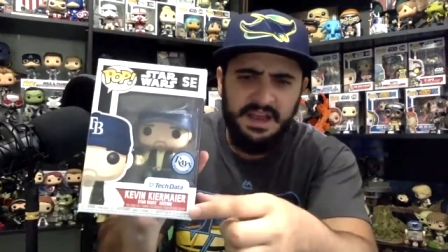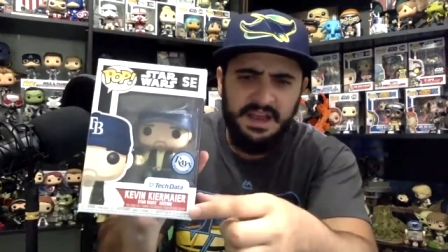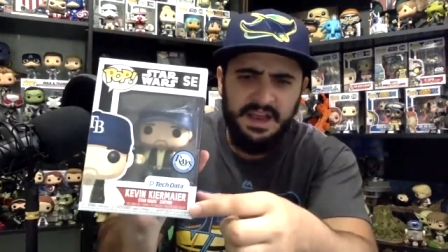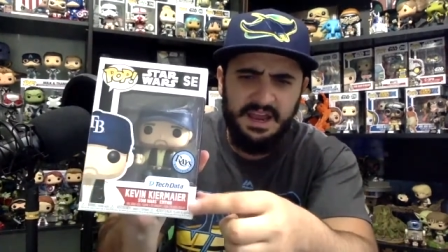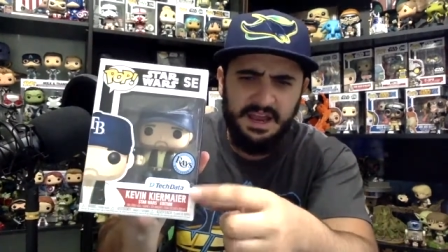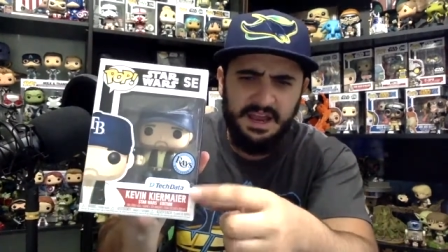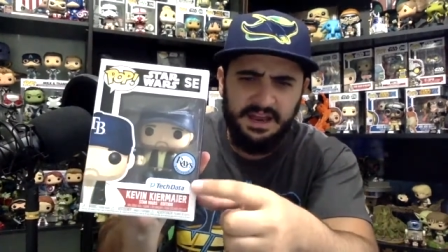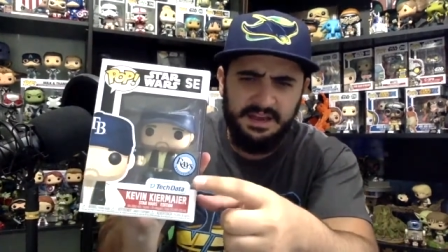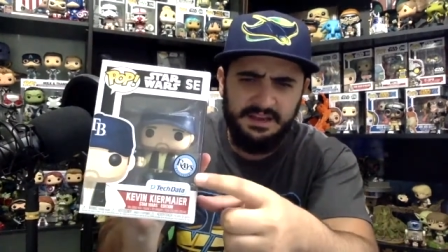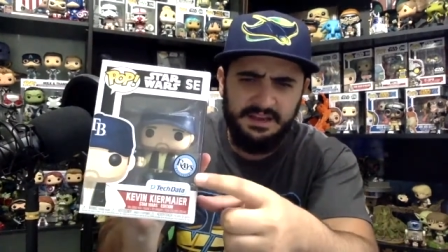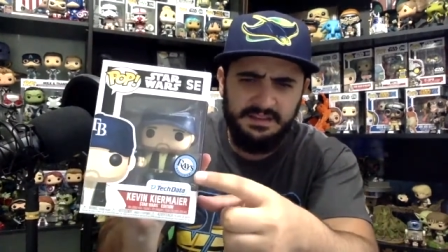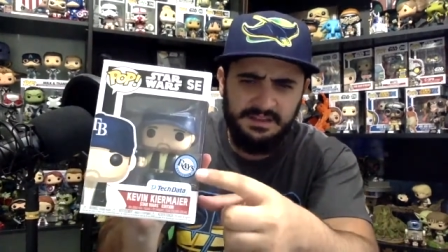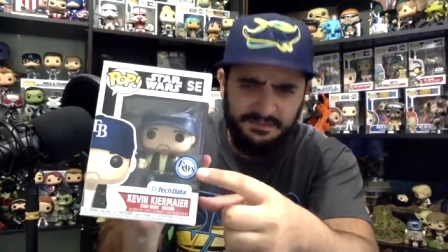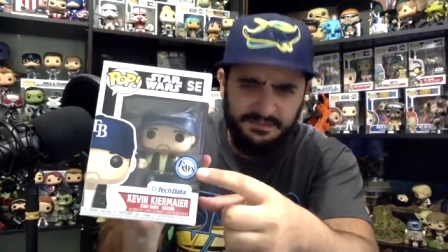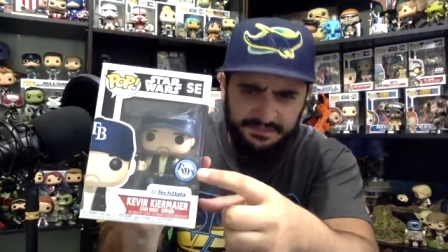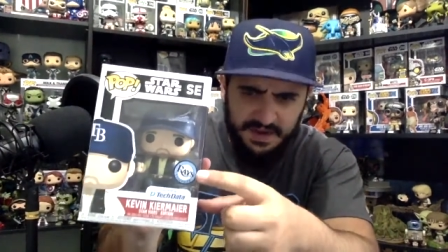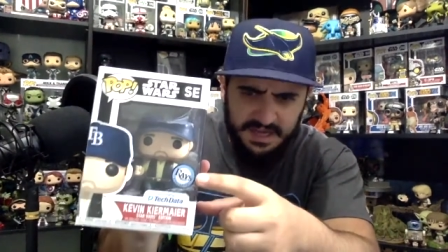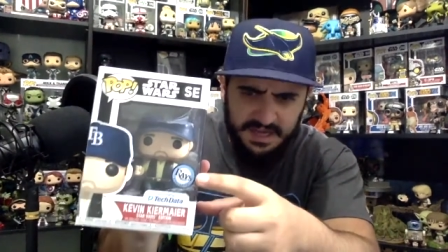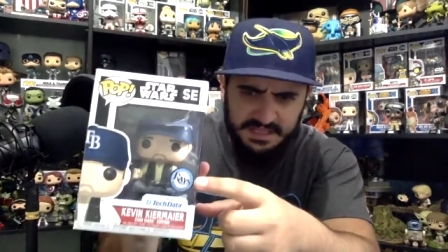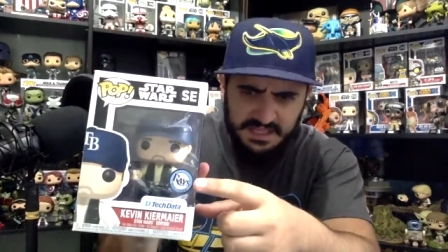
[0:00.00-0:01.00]
And the
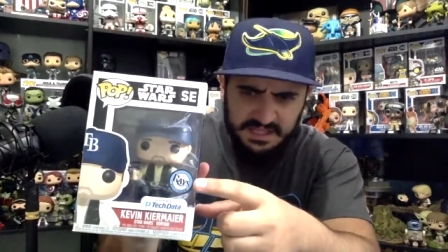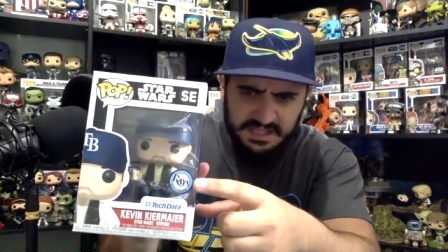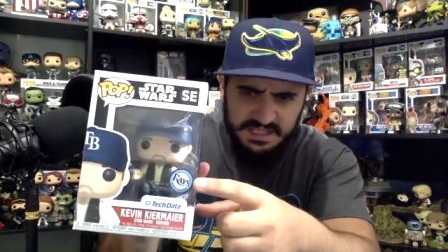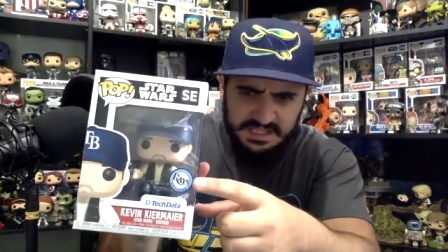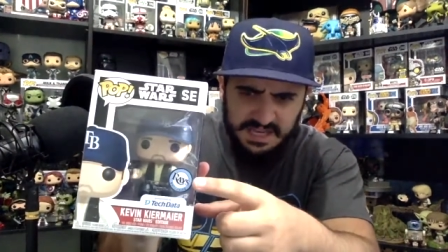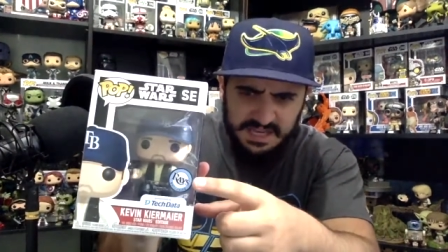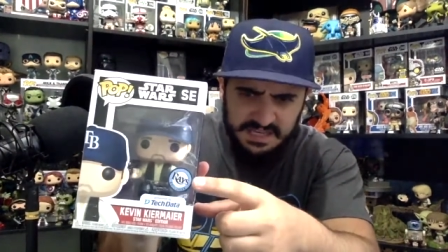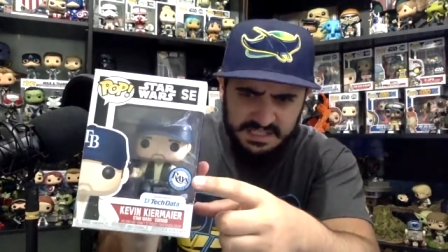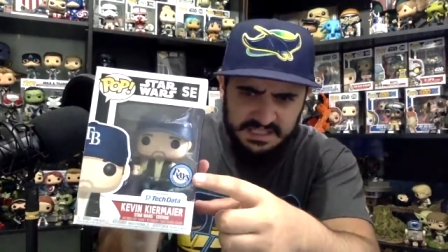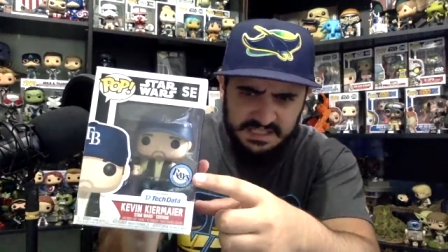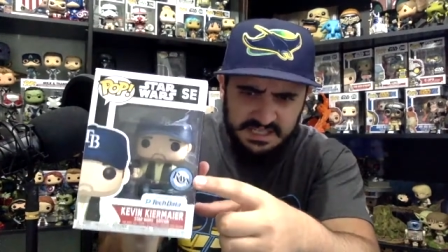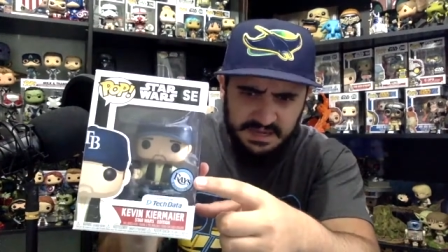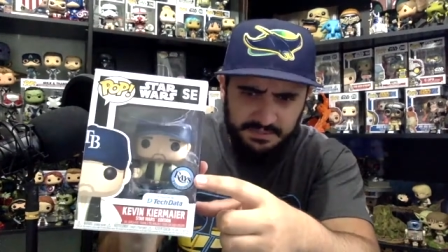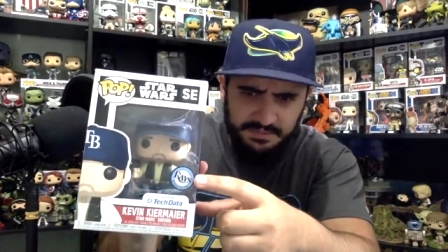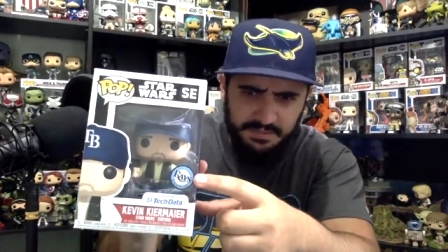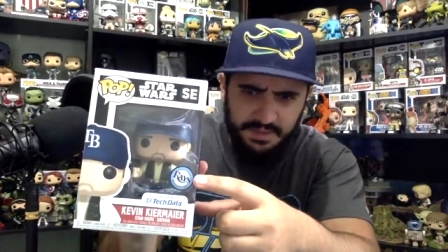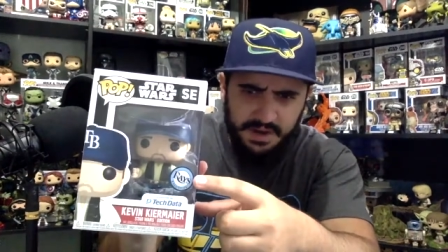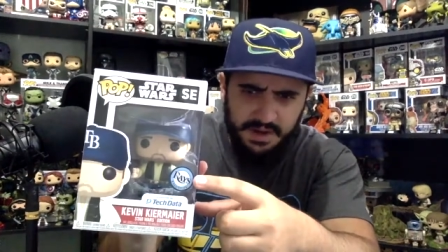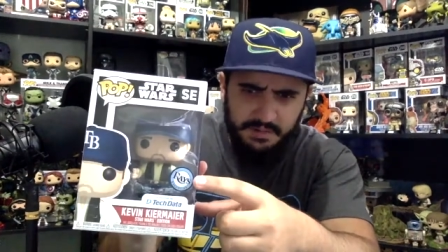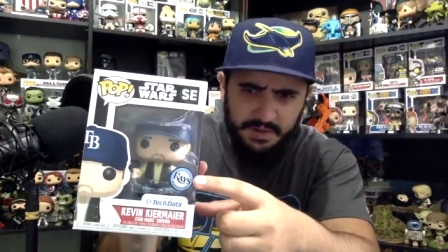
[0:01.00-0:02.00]
fact that this has a
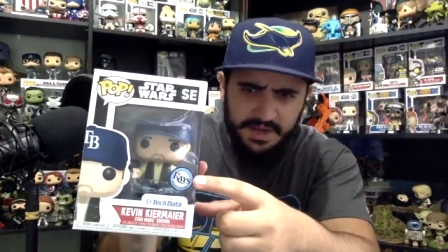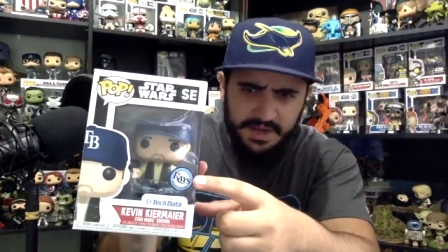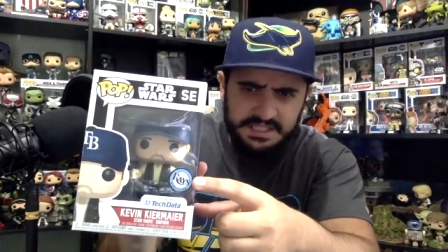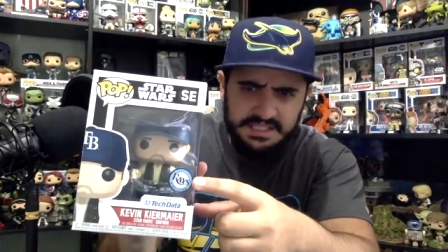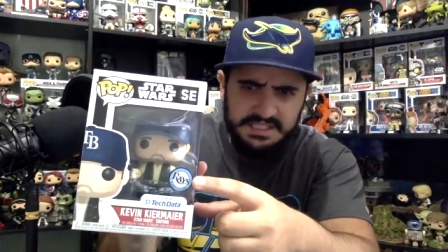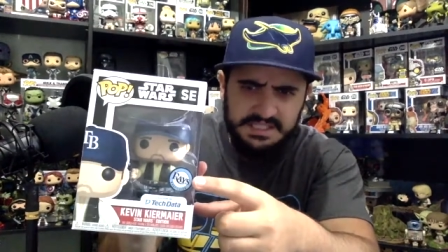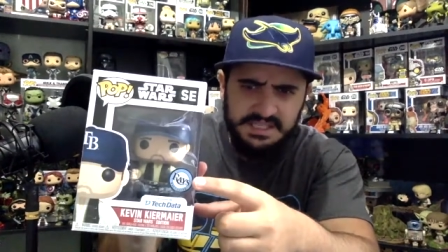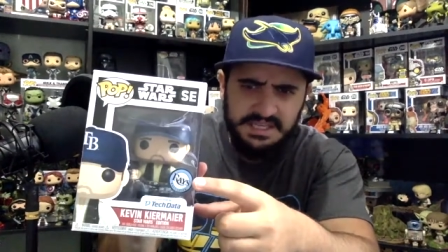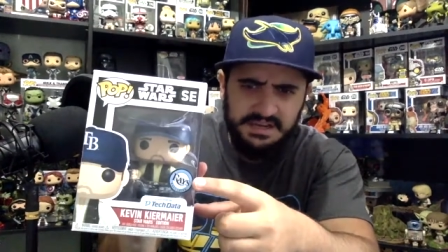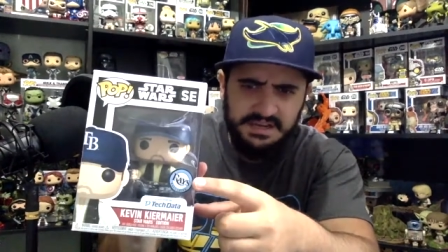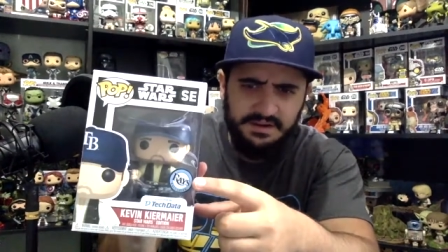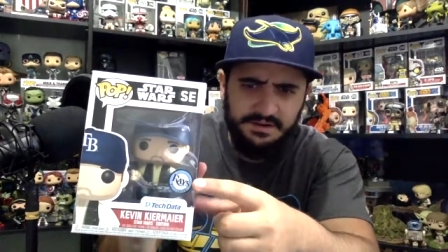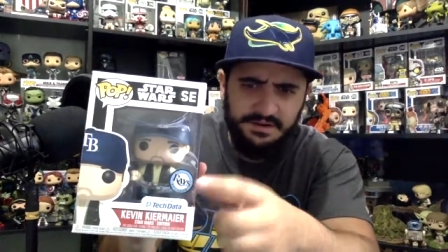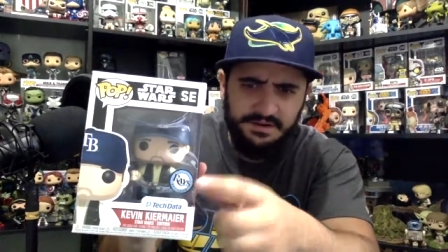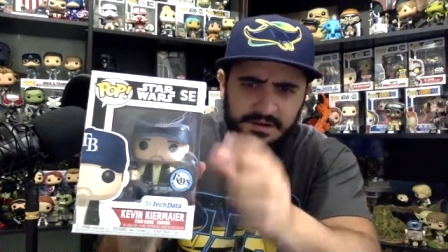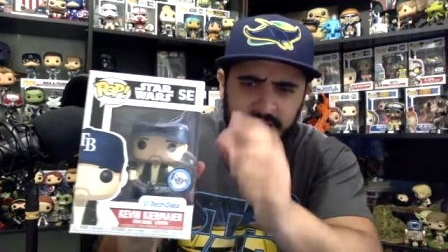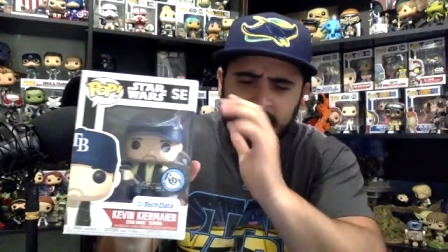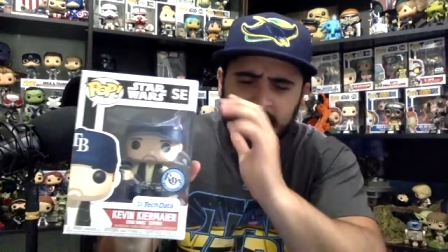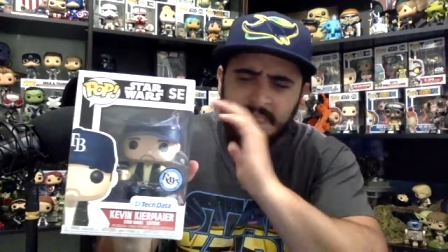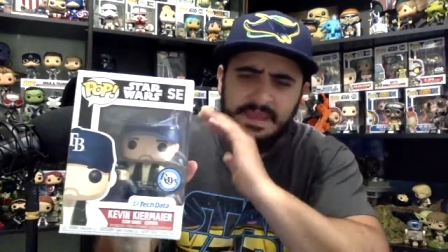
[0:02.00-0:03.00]
Tampa Bay Rays sticker